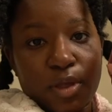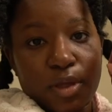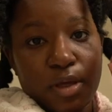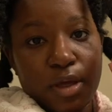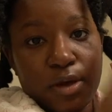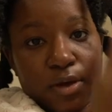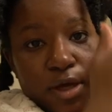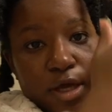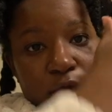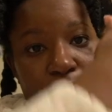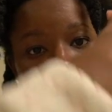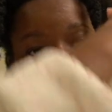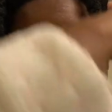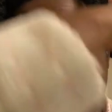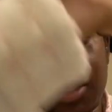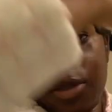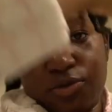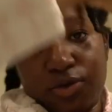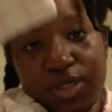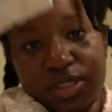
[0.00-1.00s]
Okay, but
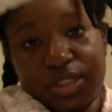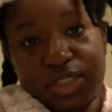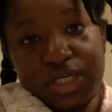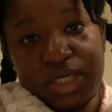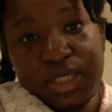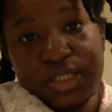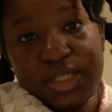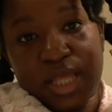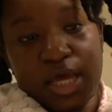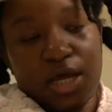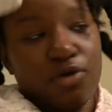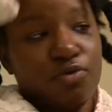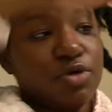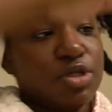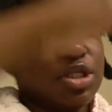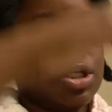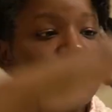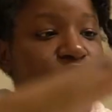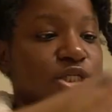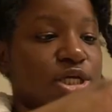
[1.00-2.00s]
yeah, you can see it's like a
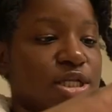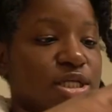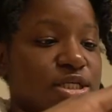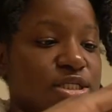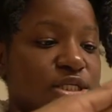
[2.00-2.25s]
really jelly